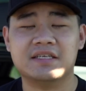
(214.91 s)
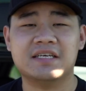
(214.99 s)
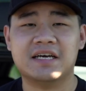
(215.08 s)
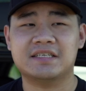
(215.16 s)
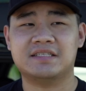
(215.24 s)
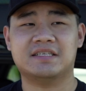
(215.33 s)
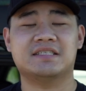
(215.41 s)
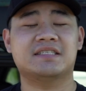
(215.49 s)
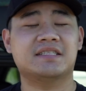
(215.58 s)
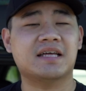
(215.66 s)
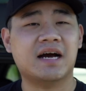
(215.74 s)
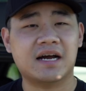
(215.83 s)
Yes, the
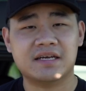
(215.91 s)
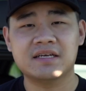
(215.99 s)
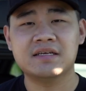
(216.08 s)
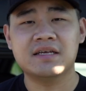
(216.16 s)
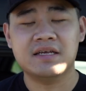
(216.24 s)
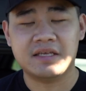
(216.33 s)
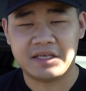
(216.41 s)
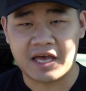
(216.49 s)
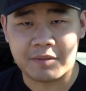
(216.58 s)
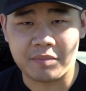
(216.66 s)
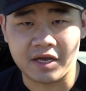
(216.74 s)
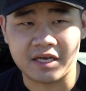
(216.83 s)
stock
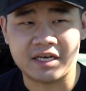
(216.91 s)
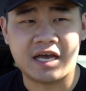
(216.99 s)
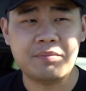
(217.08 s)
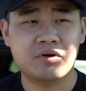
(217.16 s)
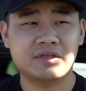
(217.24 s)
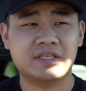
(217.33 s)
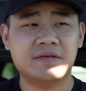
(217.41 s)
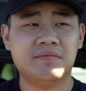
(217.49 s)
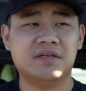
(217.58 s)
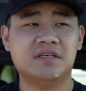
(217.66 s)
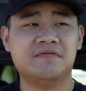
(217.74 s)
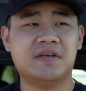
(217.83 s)
catback. And I personally
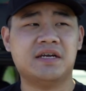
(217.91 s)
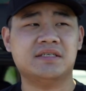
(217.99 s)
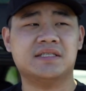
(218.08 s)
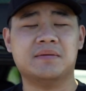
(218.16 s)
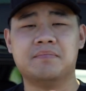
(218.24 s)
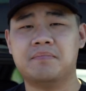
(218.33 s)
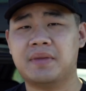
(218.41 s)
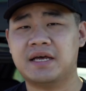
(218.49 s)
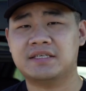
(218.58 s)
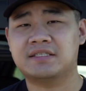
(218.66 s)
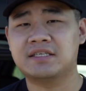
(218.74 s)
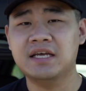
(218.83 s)
believe that is the
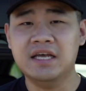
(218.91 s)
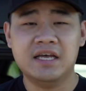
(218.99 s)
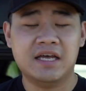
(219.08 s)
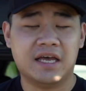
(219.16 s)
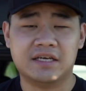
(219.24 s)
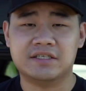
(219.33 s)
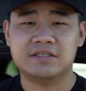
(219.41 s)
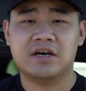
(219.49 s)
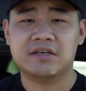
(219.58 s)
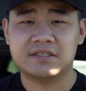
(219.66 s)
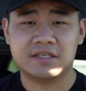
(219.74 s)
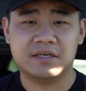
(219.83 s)
best
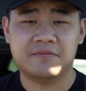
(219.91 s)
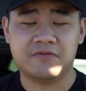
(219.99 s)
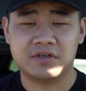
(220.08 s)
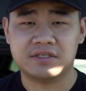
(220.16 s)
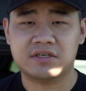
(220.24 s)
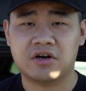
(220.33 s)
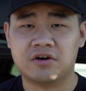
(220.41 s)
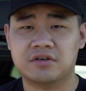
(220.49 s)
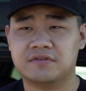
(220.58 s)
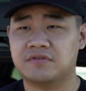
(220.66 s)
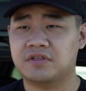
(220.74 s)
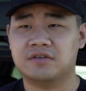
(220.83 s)
exhaust setup for these
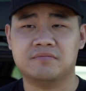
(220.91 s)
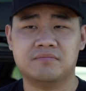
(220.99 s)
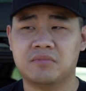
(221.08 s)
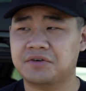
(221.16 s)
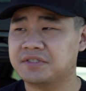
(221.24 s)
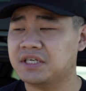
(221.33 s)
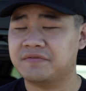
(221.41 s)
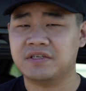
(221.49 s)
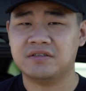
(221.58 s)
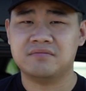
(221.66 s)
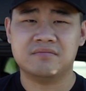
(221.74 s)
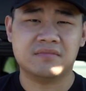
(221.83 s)
cars, for the Mark
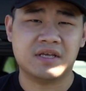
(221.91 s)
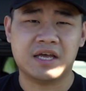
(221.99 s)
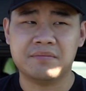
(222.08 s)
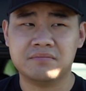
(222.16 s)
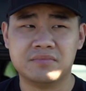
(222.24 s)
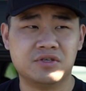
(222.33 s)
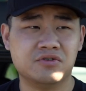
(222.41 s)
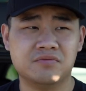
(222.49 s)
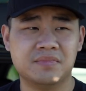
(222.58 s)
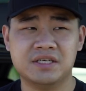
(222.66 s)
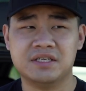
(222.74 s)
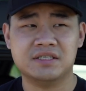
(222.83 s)
7
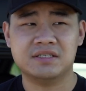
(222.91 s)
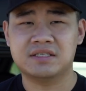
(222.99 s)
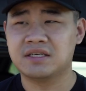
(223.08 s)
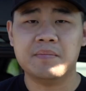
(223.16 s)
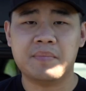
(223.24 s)
MQBs.